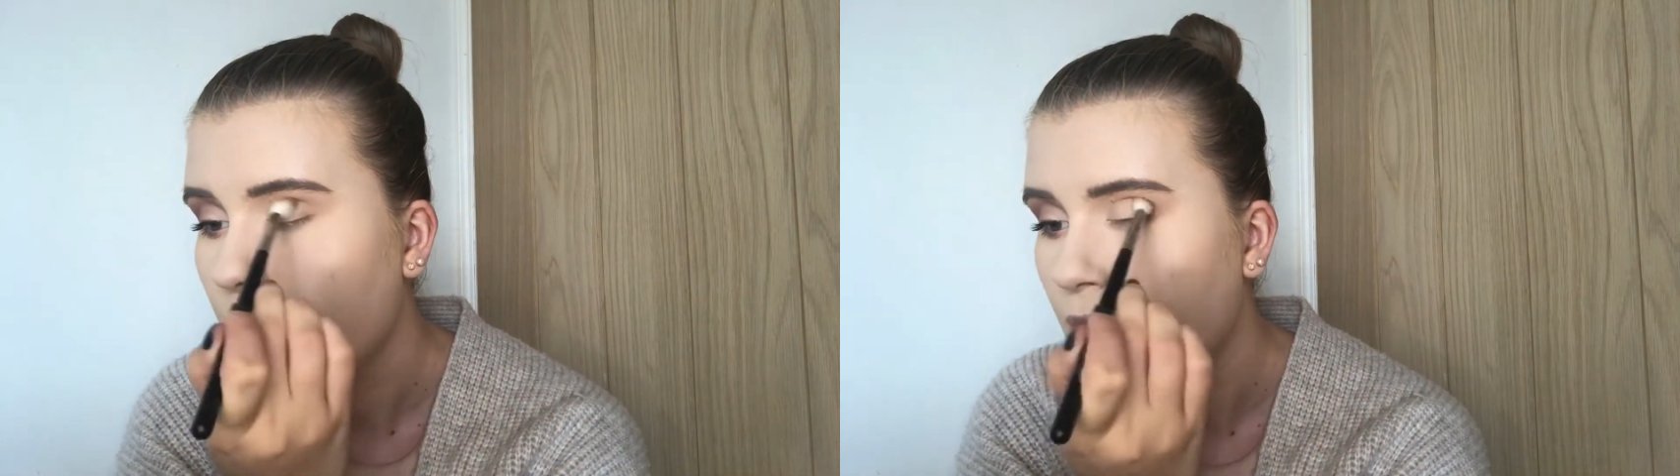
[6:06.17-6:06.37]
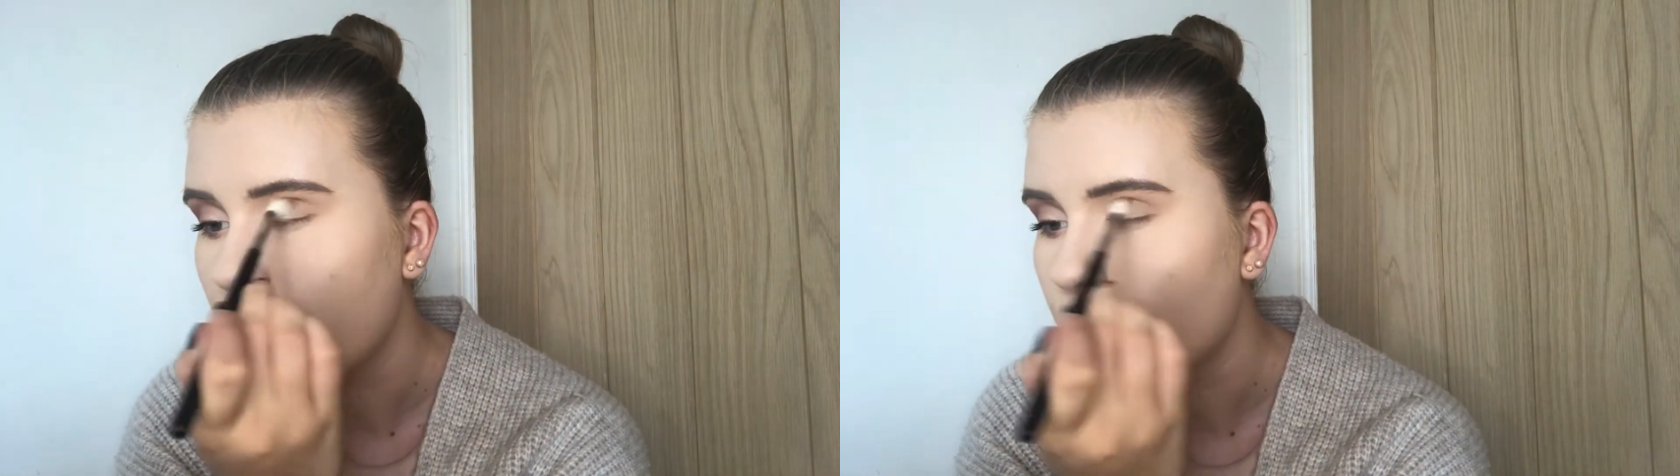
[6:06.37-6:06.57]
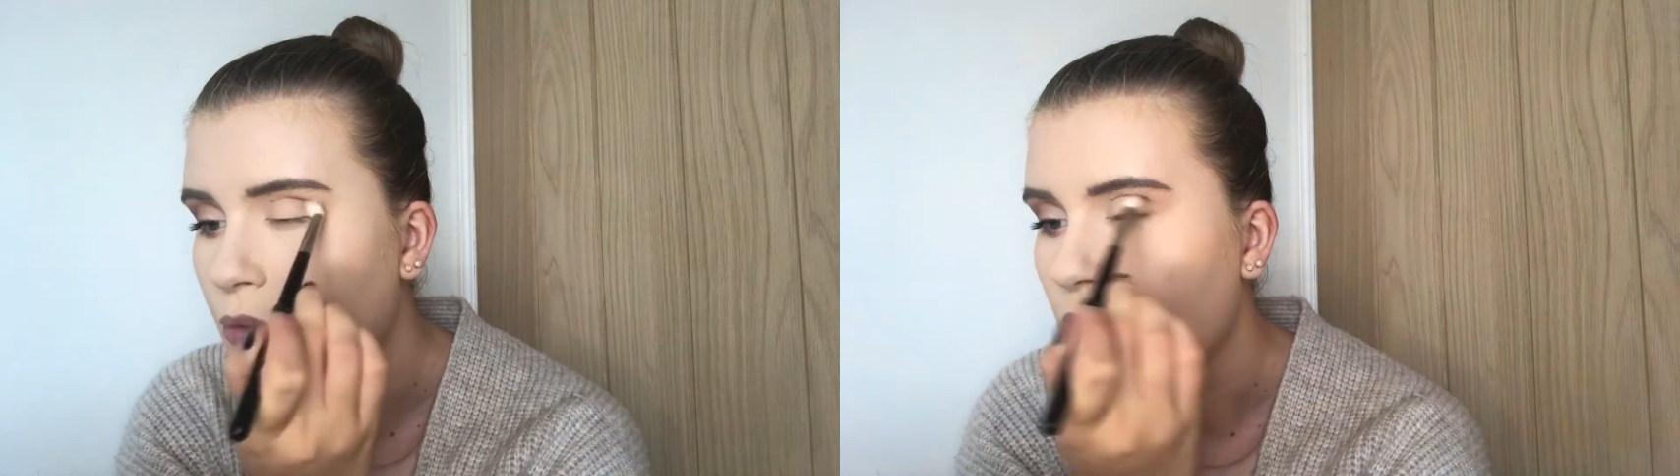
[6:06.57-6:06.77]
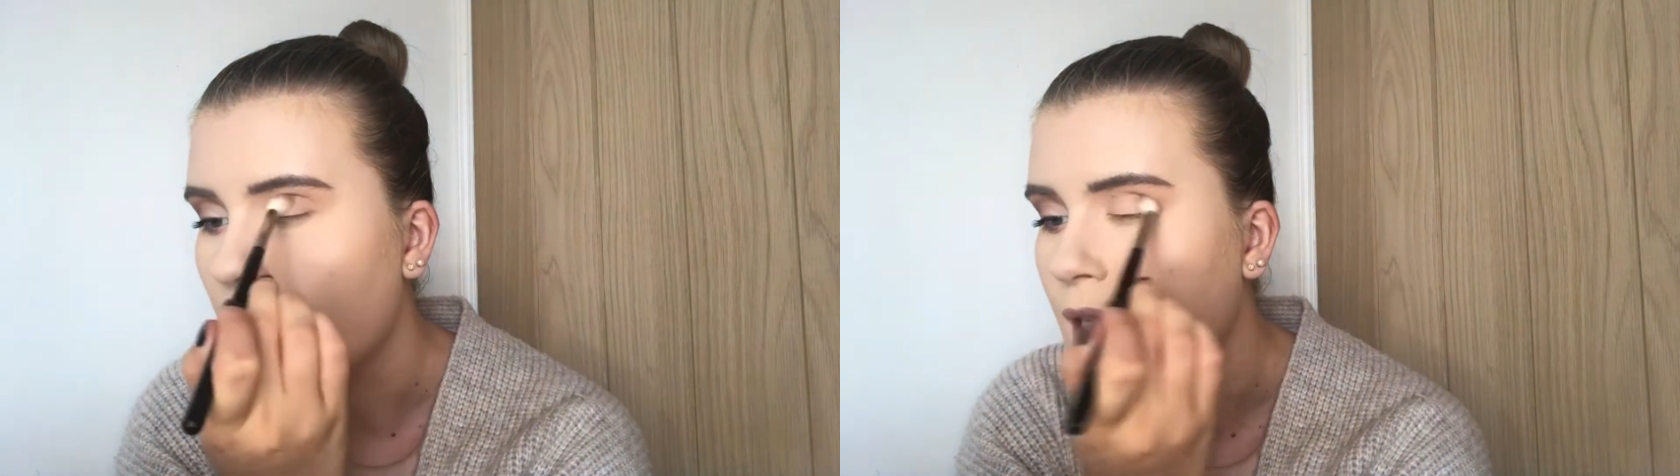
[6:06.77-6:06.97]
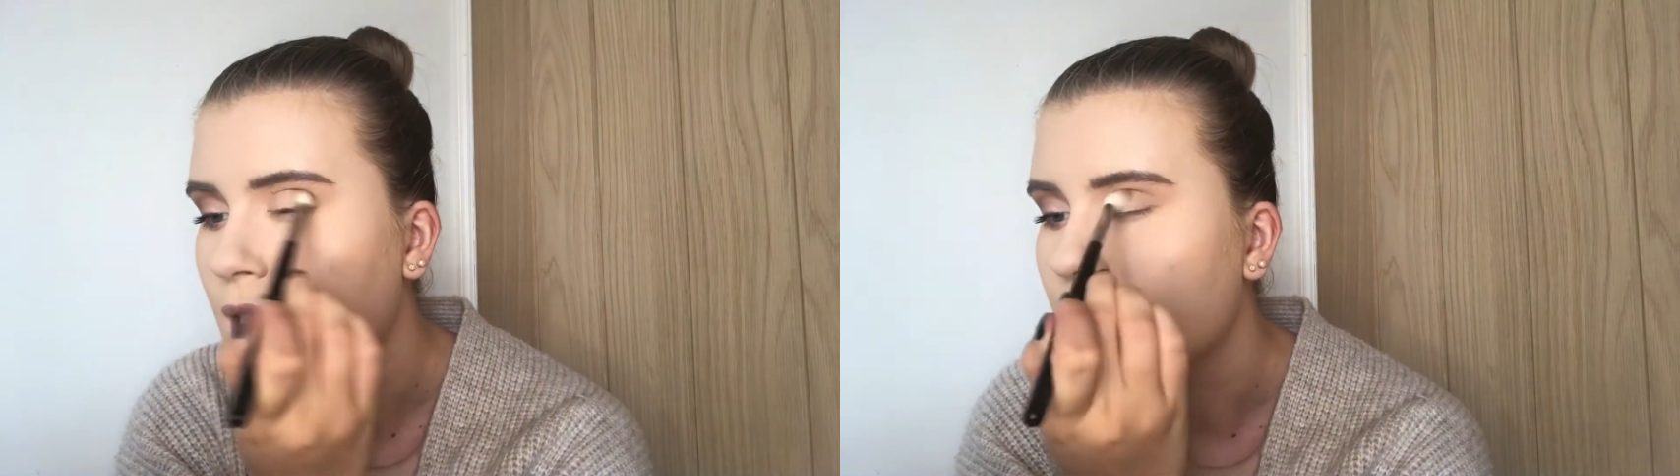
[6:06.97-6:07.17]
and right
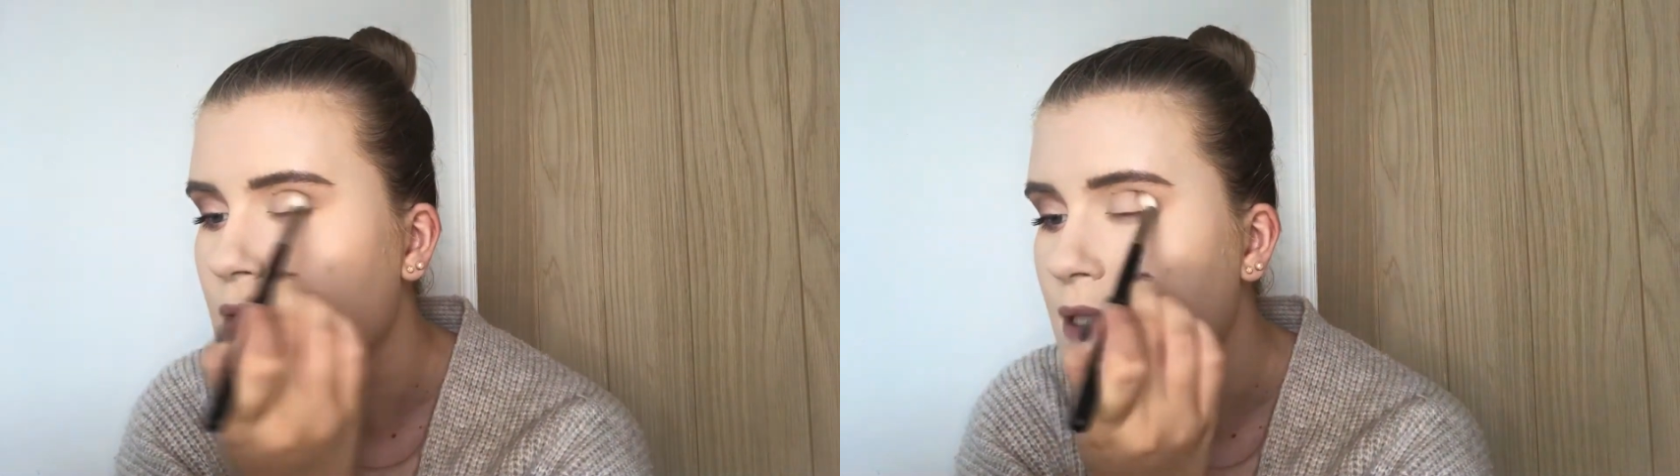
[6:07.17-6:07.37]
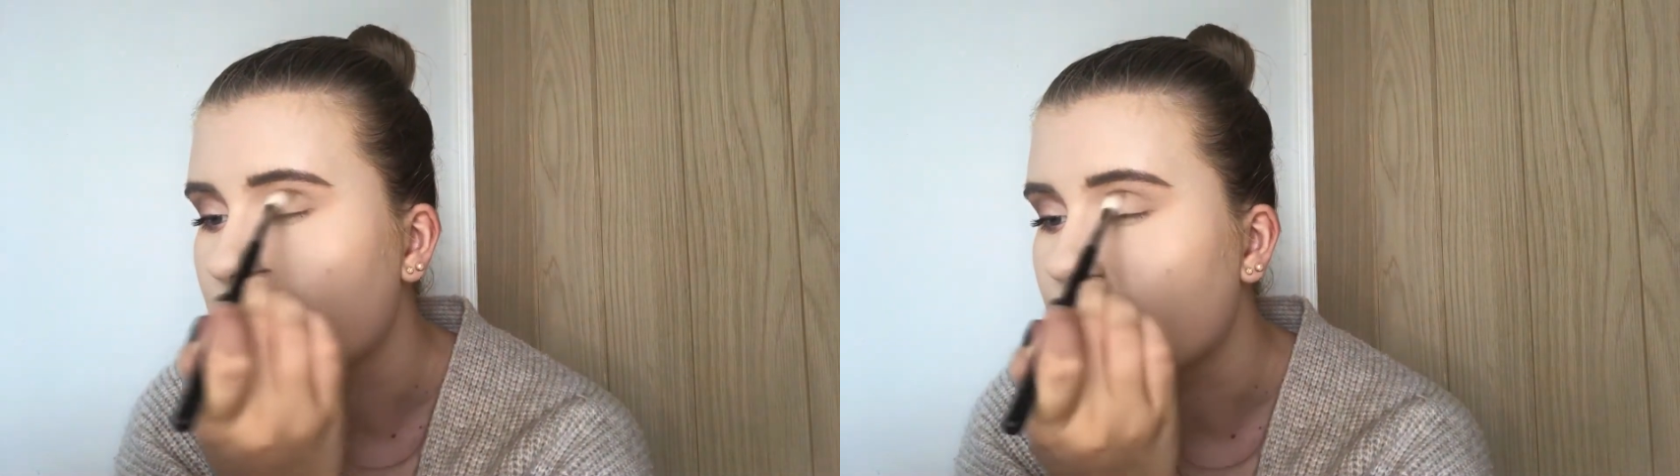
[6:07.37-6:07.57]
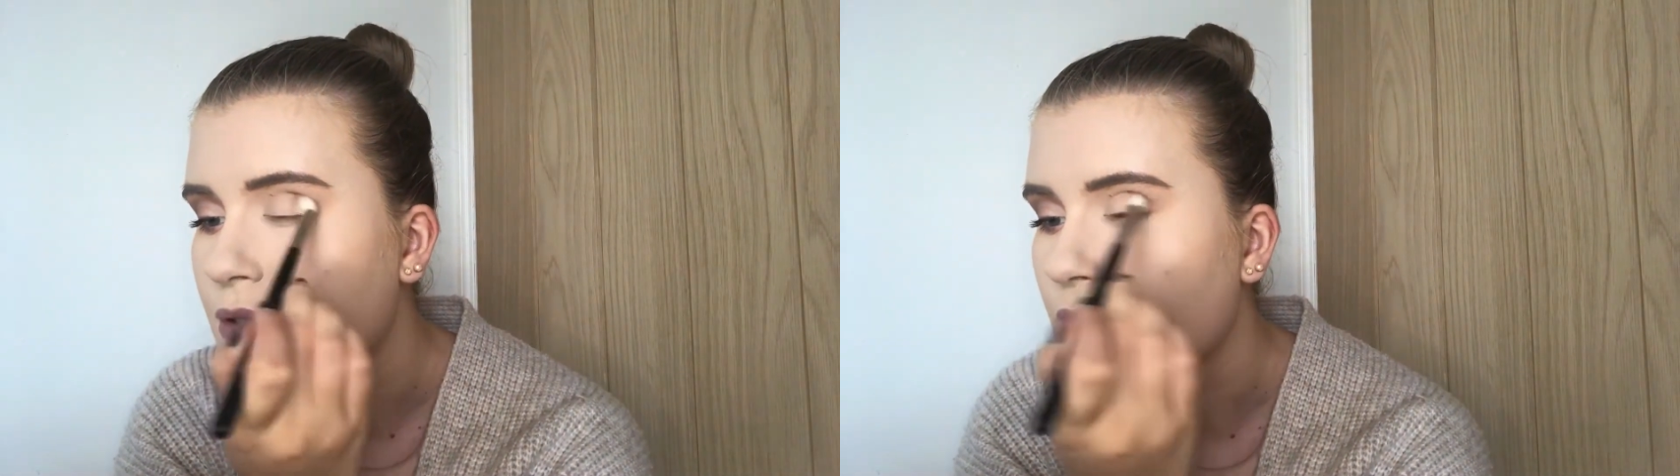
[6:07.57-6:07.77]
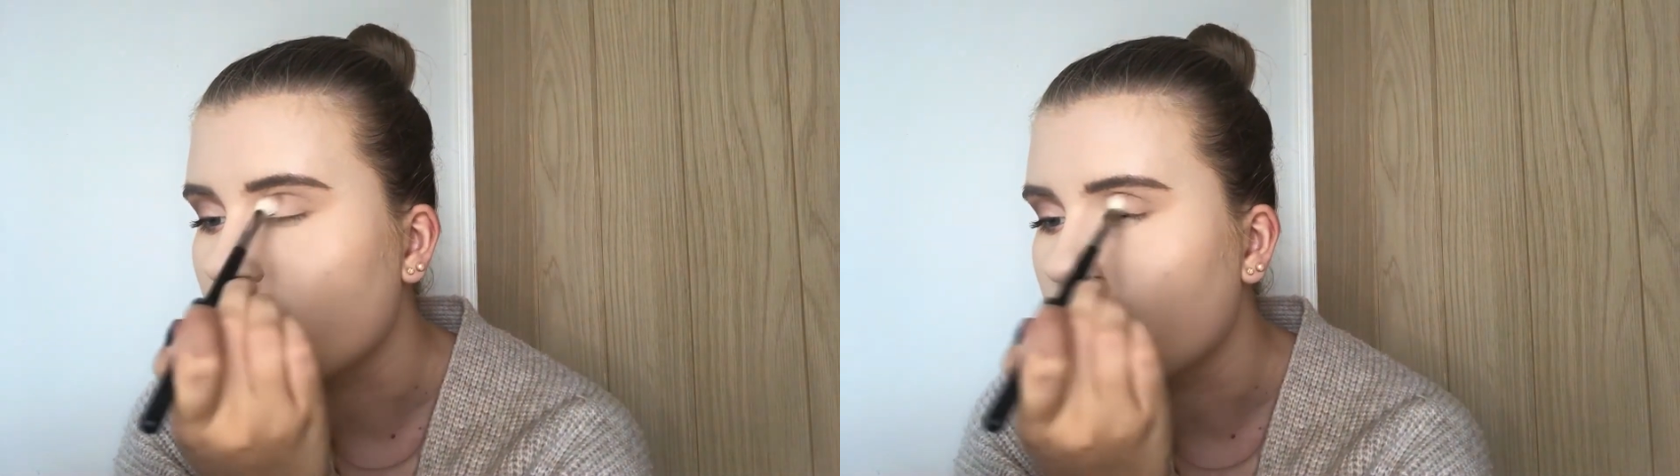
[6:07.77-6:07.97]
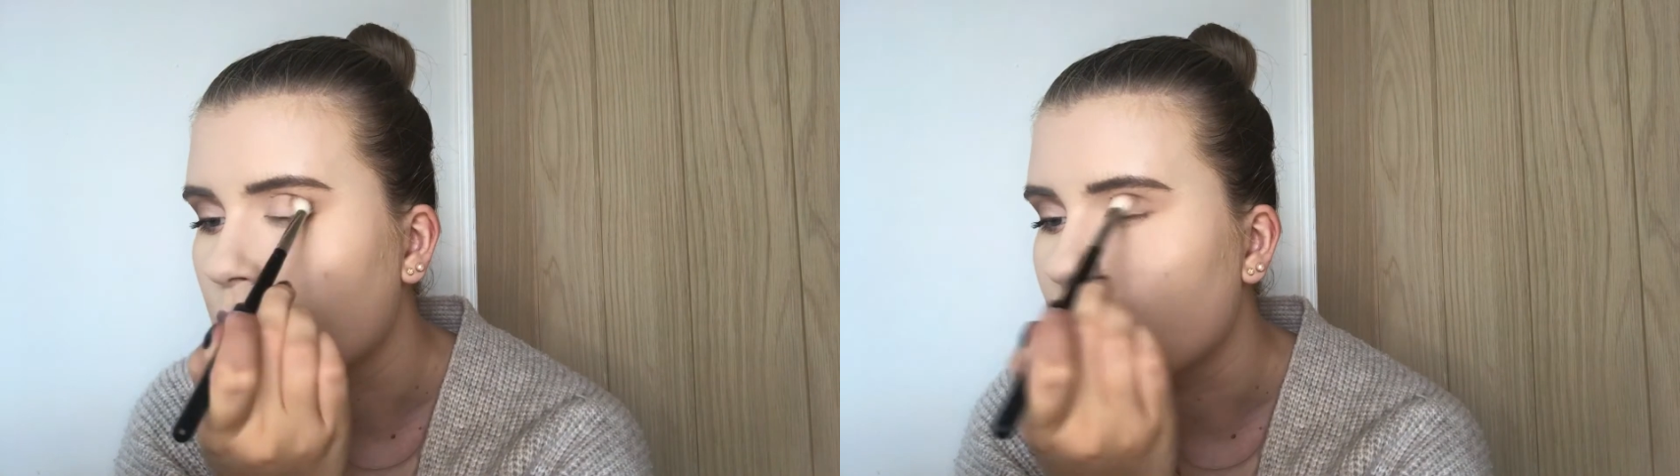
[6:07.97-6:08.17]
into the
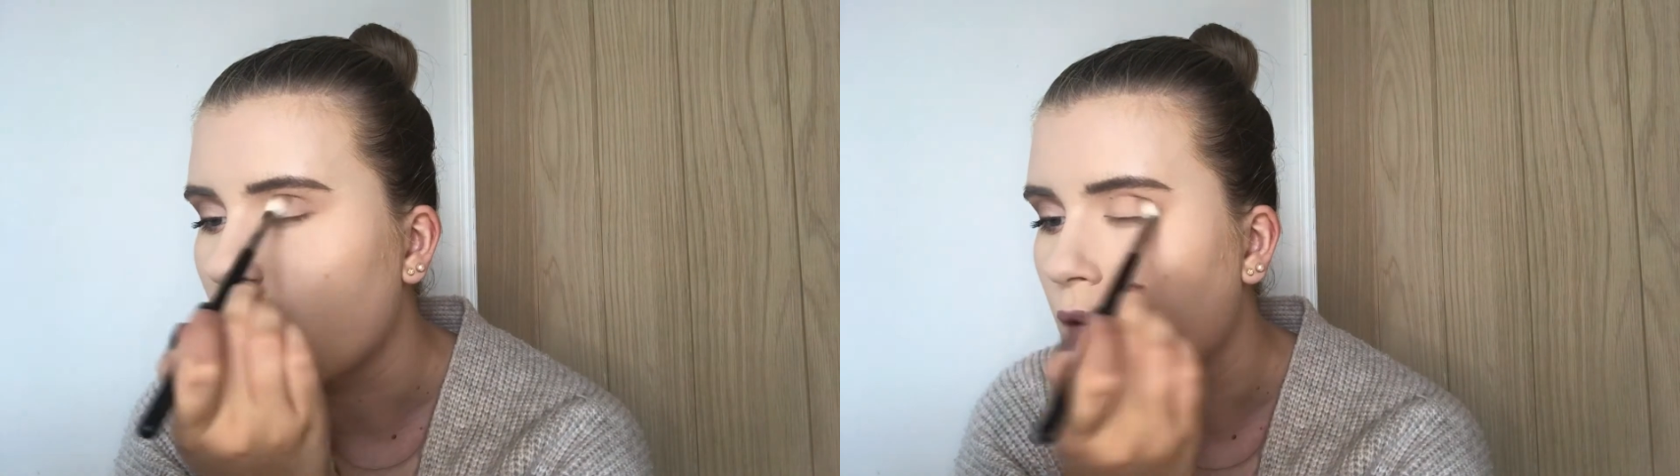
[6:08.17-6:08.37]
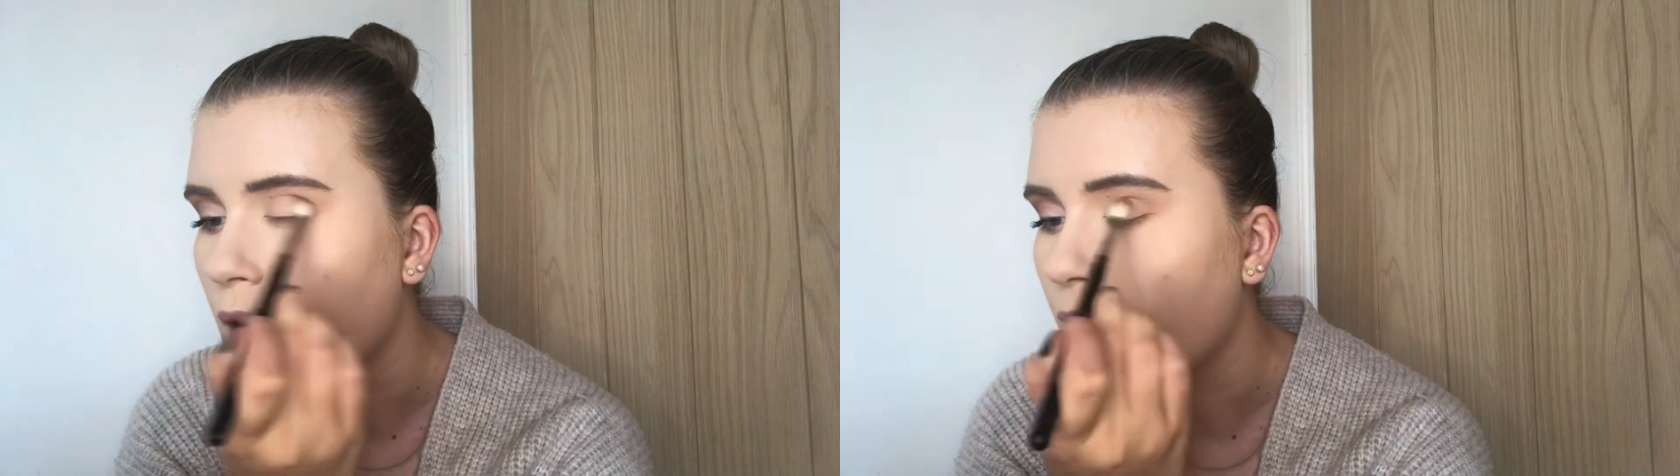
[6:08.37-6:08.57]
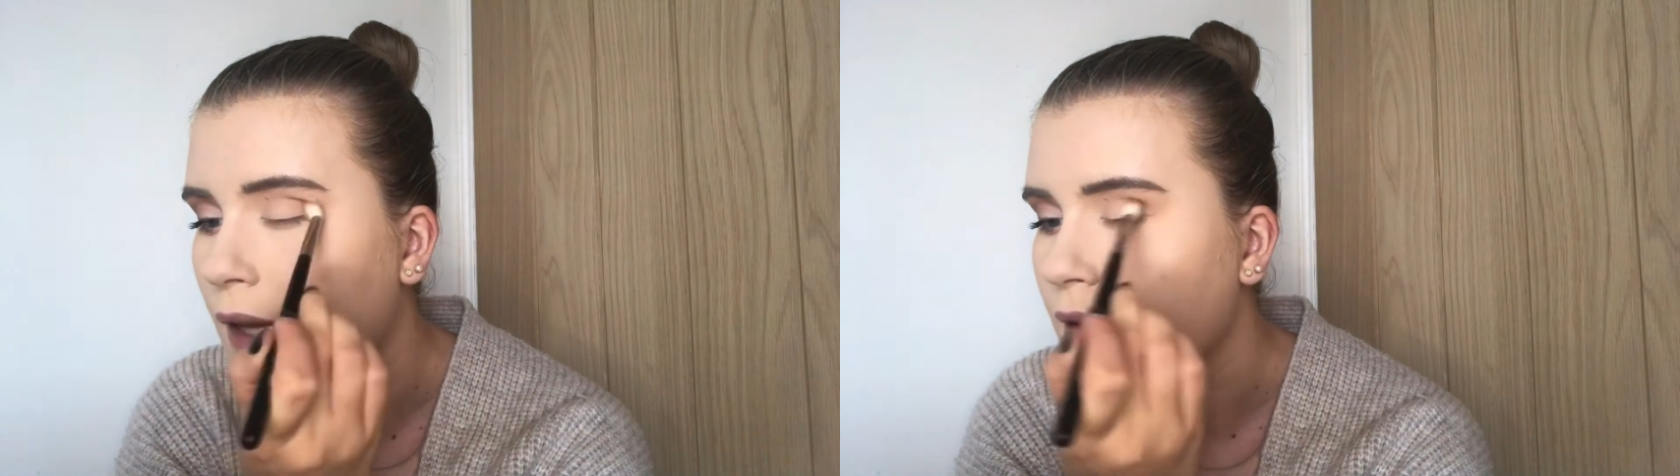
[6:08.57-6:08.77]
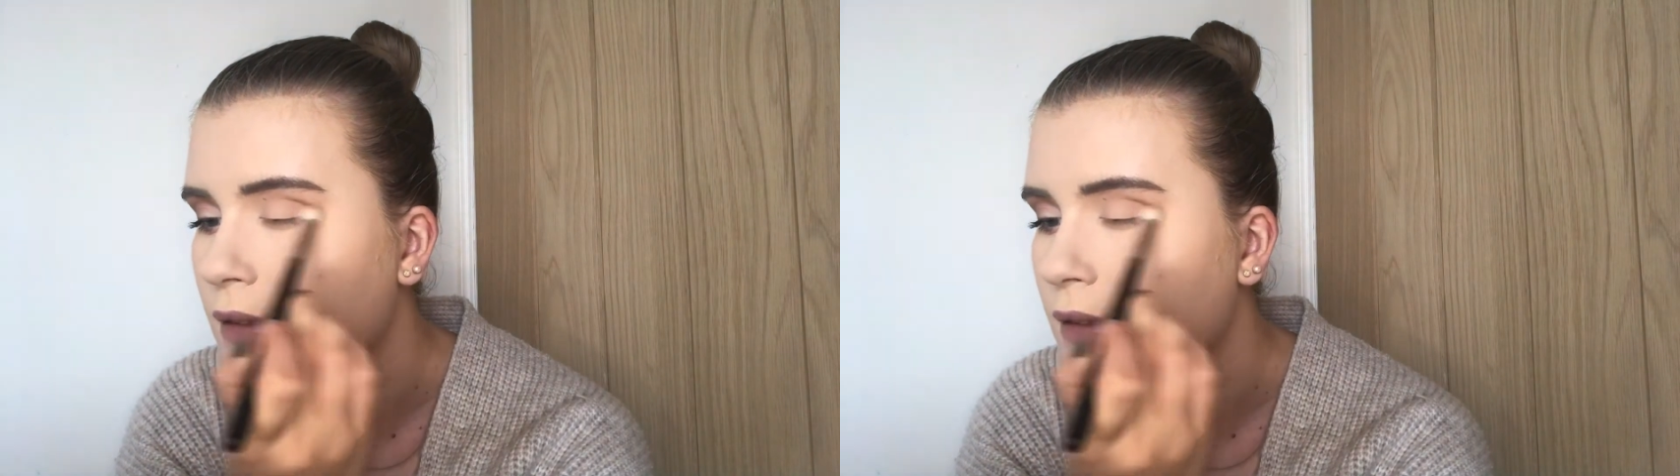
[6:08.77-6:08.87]
socket of my eye.